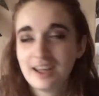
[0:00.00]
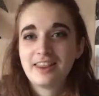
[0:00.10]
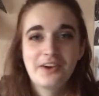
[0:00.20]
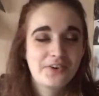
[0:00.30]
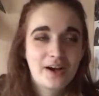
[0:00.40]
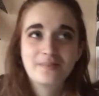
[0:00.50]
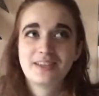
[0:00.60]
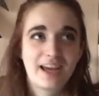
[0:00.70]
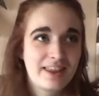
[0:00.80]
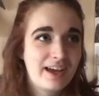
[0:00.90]
They all come
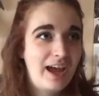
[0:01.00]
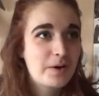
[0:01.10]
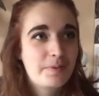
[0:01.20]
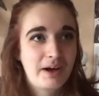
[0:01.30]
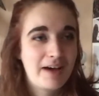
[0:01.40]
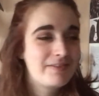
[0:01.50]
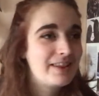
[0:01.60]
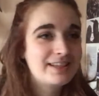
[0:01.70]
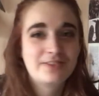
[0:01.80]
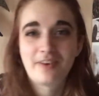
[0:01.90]
together, help her have like
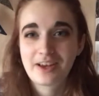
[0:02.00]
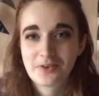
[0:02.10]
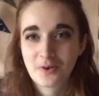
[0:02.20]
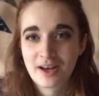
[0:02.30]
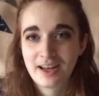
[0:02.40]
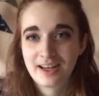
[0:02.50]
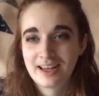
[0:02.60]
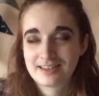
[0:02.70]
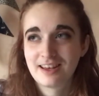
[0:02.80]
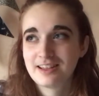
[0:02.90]
this fake wedding.
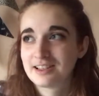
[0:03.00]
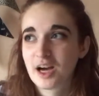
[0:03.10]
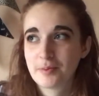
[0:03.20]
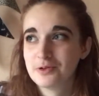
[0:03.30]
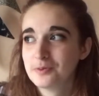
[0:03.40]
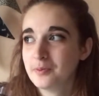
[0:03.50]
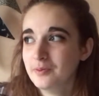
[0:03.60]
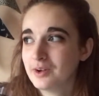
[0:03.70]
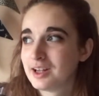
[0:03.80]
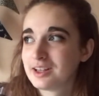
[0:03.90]
It's like this couple
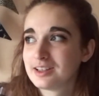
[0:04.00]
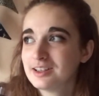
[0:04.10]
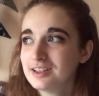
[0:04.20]
like